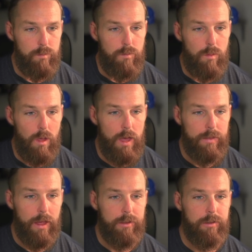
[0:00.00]
And
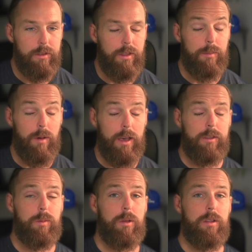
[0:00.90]
that's, in my
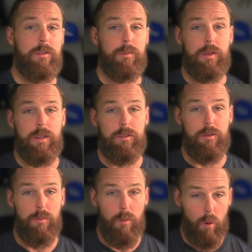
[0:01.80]
experience, it means
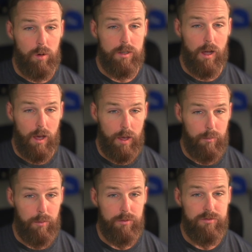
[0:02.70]
the more time
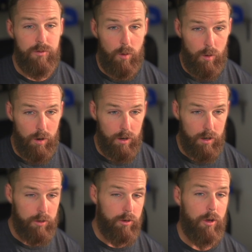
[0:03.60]
before
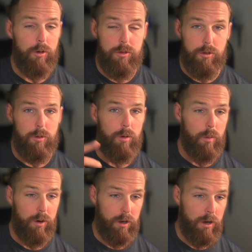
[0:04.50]
you go through what
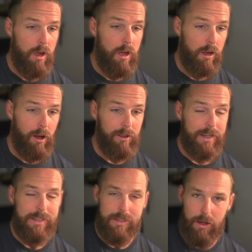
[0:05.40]
we're
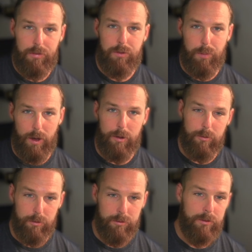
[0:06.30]
calling death
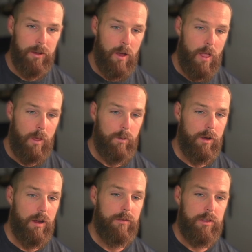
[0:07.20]
spirals,
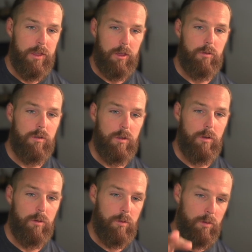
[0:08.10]
where everything you
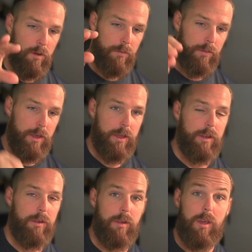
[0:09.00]
do
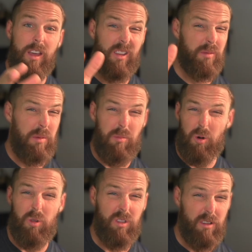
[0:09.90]
in it could be in
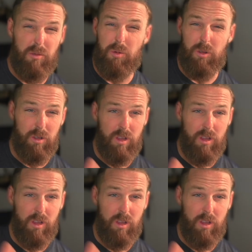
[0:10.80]
Bolt, Lovable,